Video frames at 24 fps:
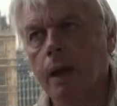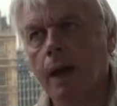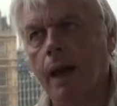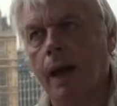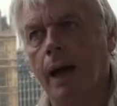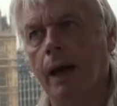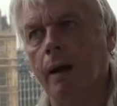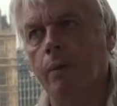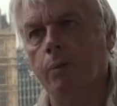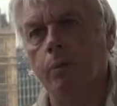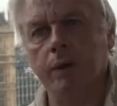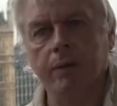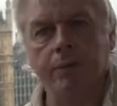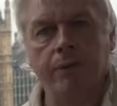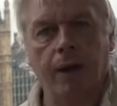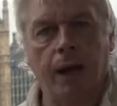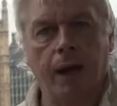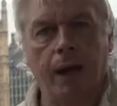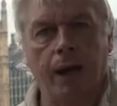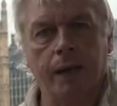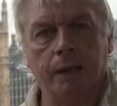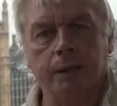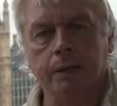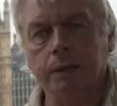and we've
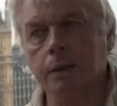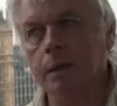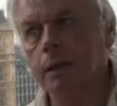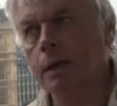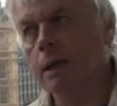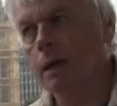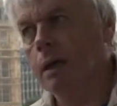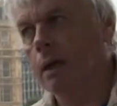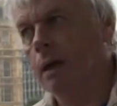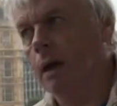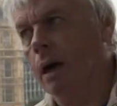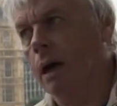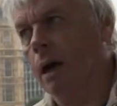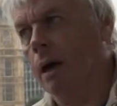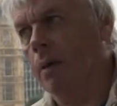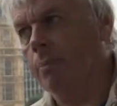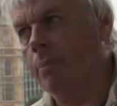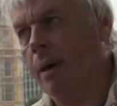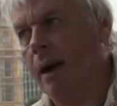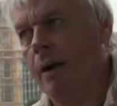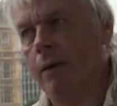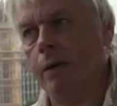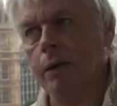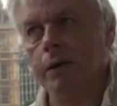had
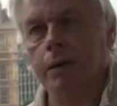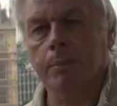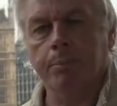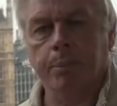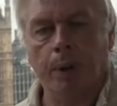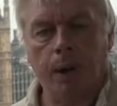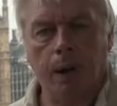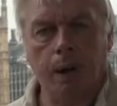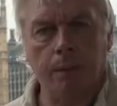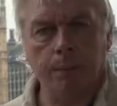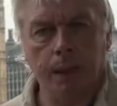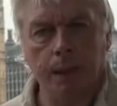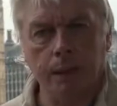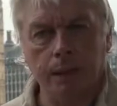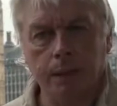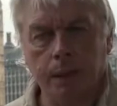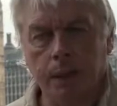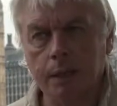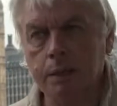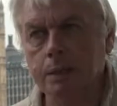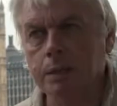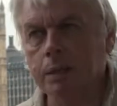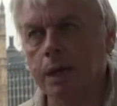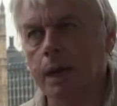Barack Obama
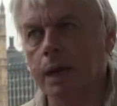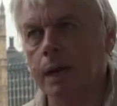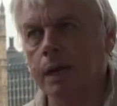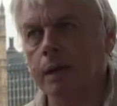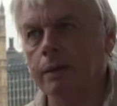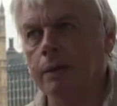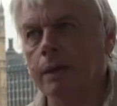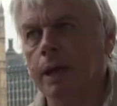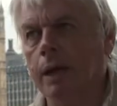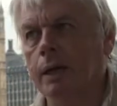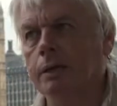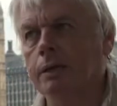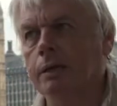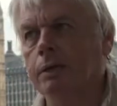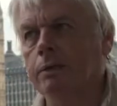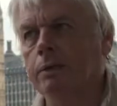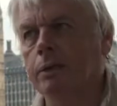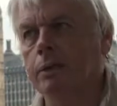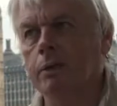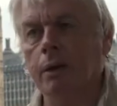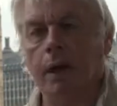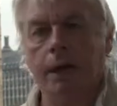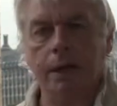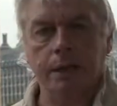saying that
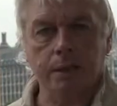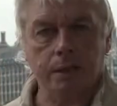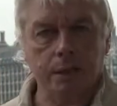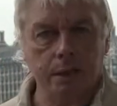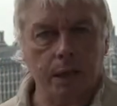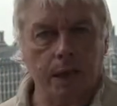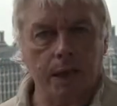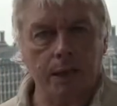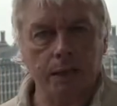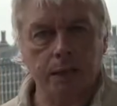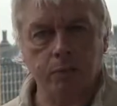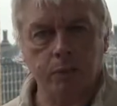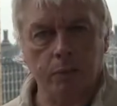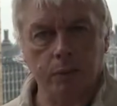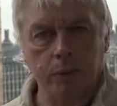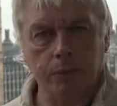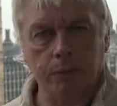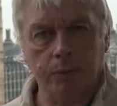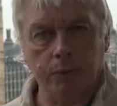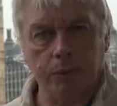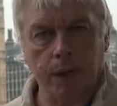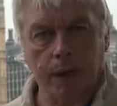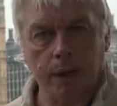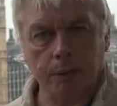the United States will
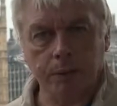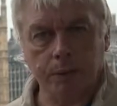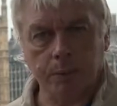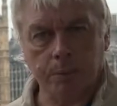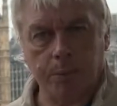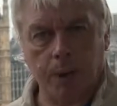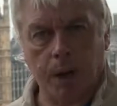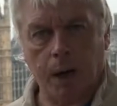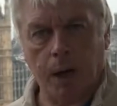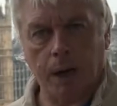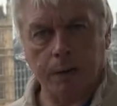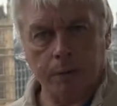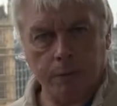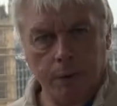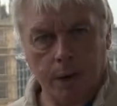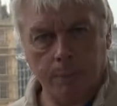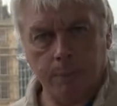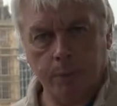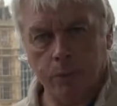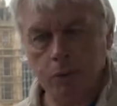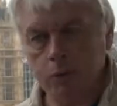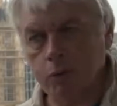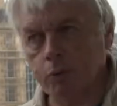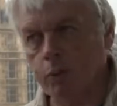now supply the
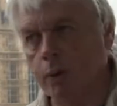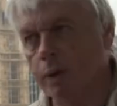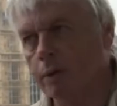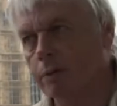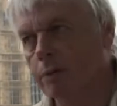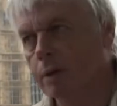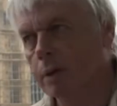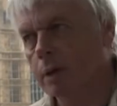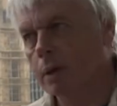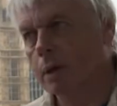rebels with